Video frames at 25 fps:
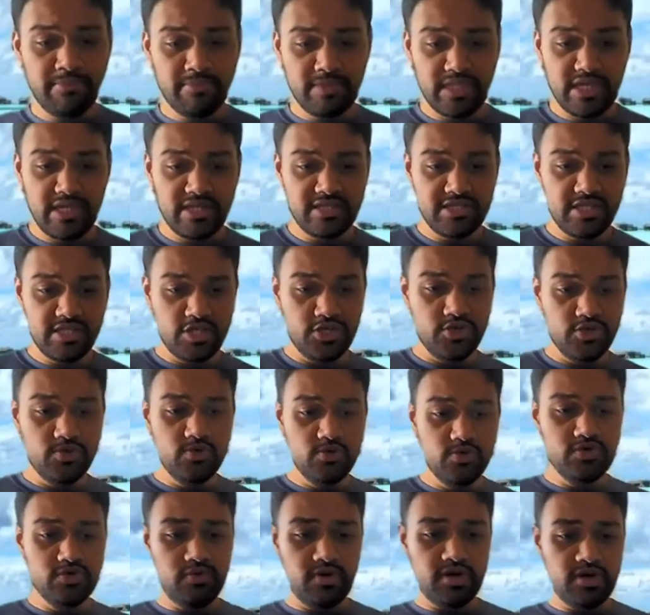There is a
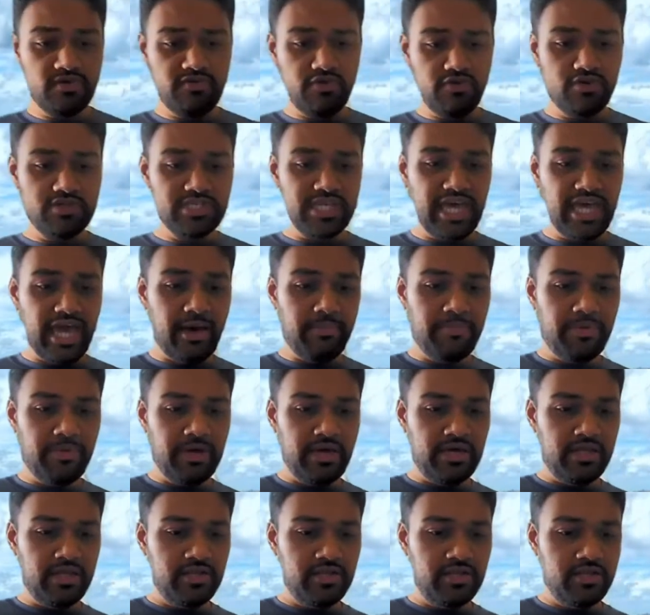huge workforce gap
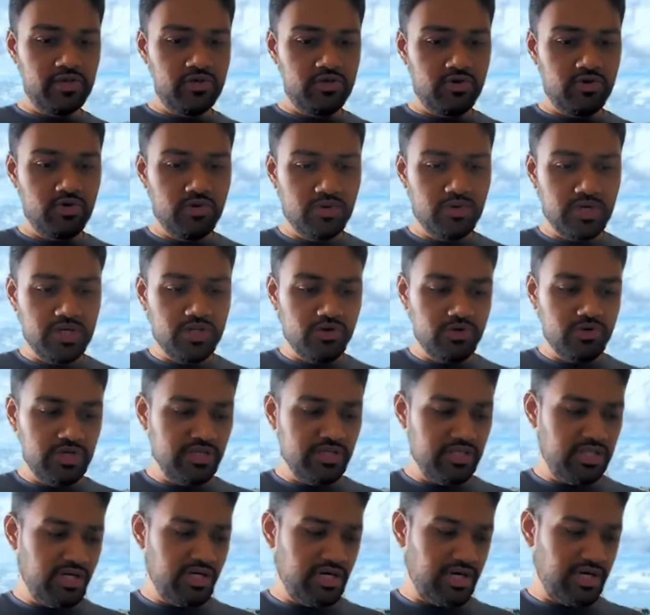in
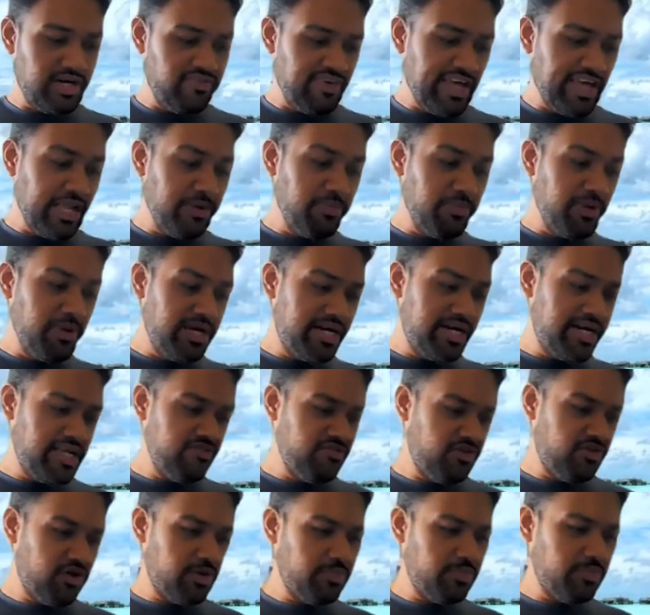the availability
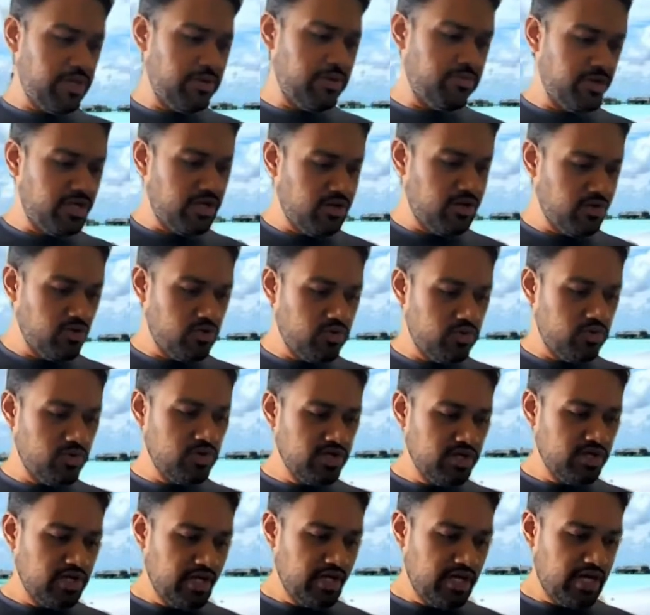for people who
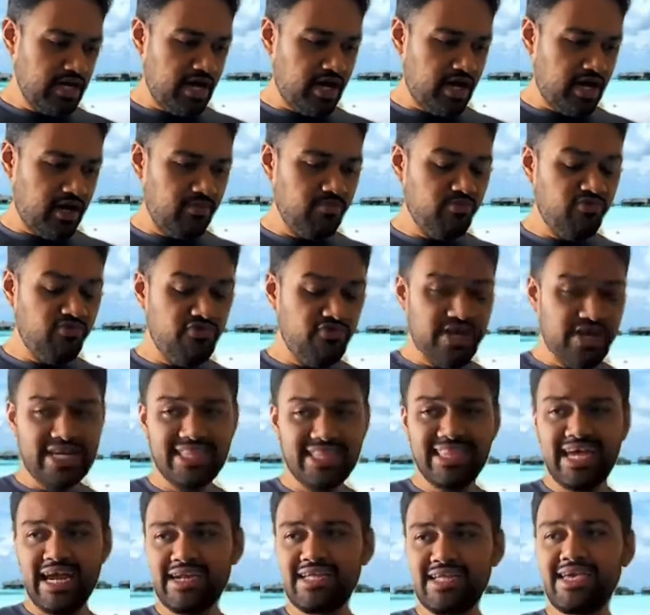fit
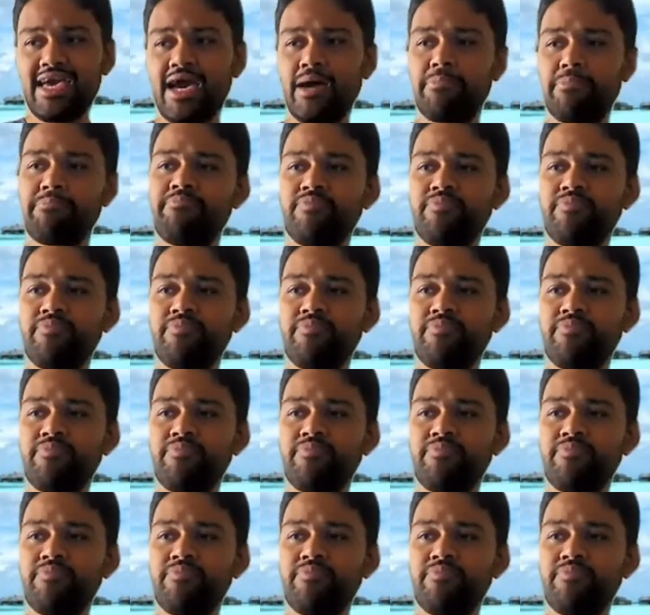that gap.